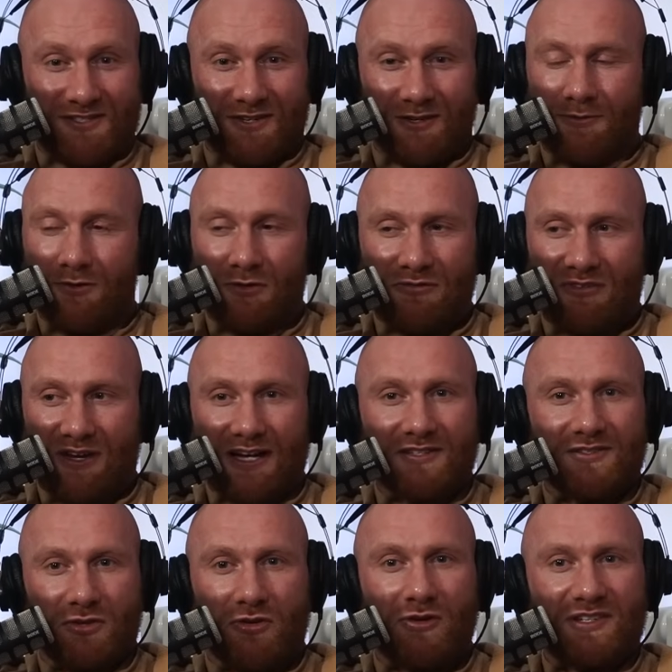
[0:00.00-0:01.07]
sir? No
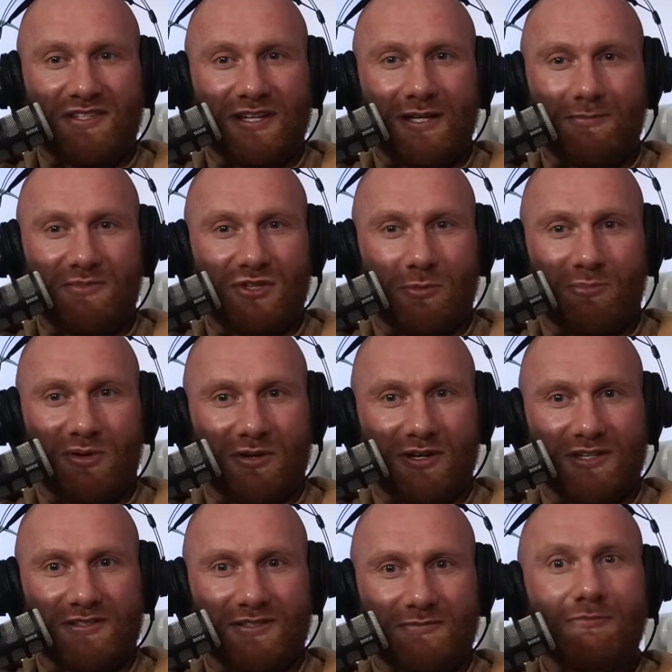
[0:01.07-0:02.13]
thanks. No, I said empty your
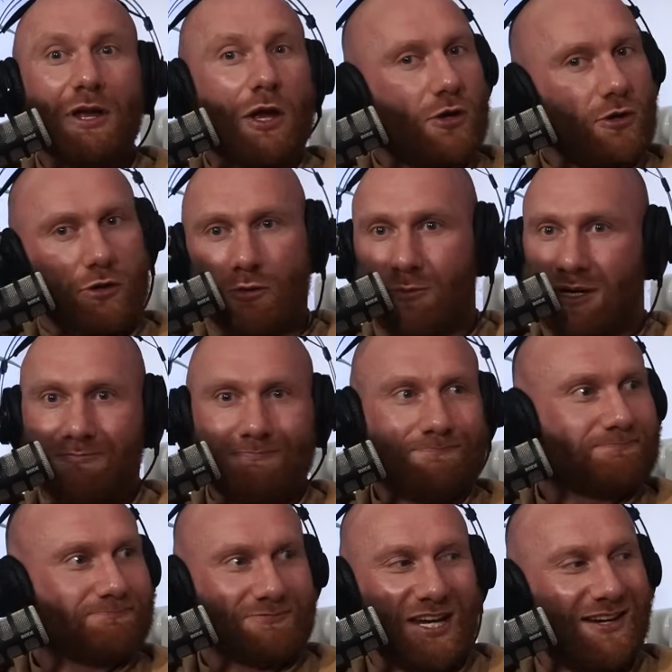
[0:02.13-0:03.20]
pockets. Cool, man.
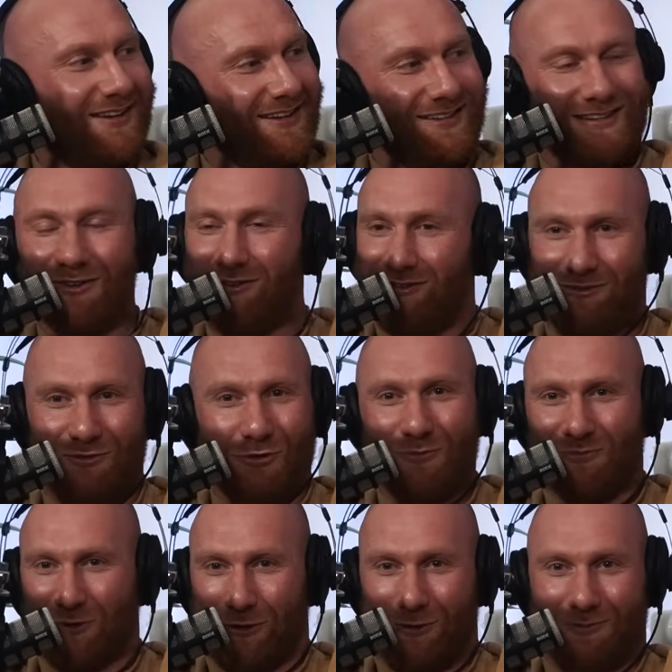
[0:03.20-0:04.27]
No
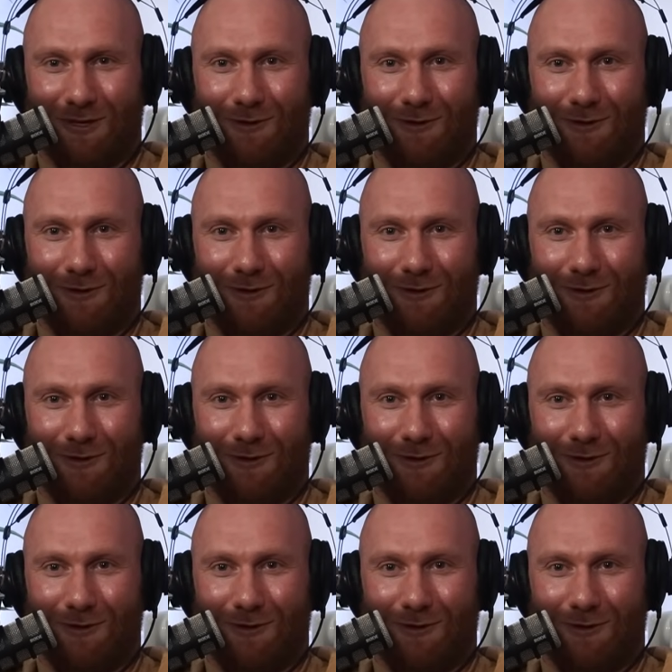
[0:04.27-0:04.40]
problem.